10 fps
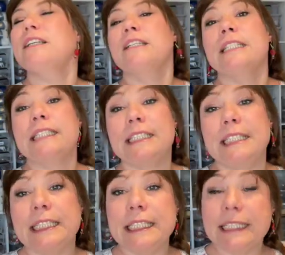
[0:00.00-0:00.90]

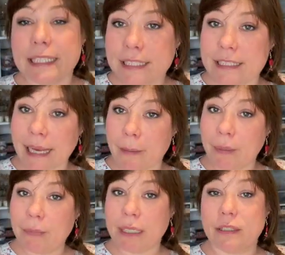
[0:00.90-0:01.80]
She is
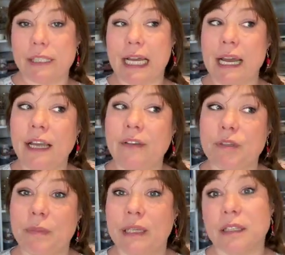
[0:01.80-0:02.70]
happy because I have
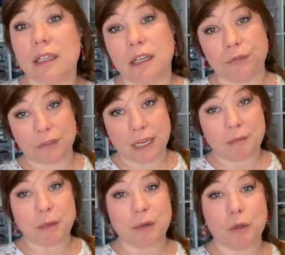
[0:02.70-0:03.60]
spent a lot of
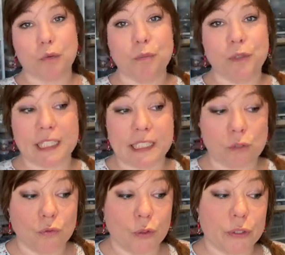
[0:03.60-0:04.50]
time in my room the
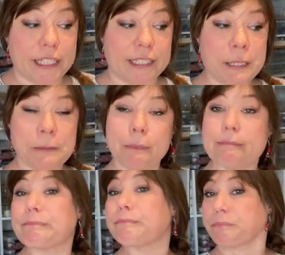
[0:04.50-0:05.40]
last few days.
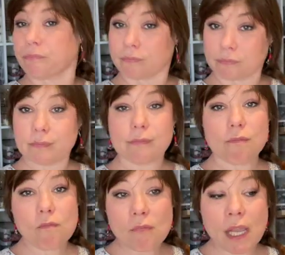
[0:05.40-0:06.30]

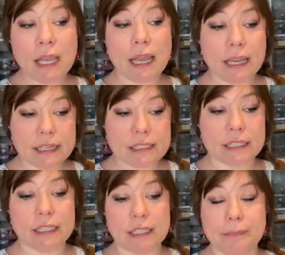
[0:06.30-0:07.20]
And
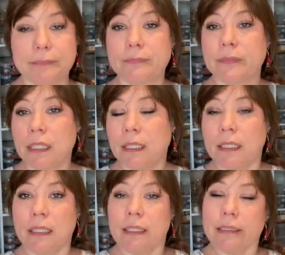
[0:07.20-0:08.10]

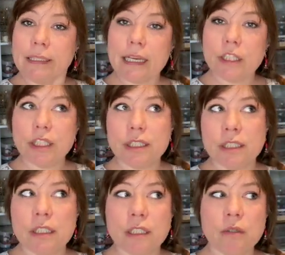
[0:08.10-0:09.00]
yeah, she's
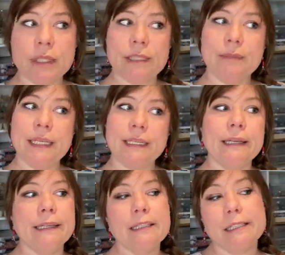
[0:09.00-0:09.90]
not always
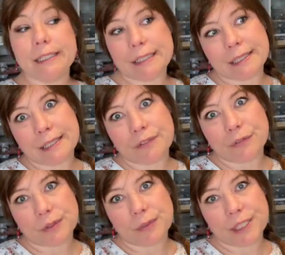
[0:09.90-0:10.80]
making it easy
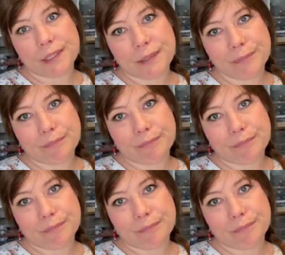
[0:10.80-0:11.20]
for me,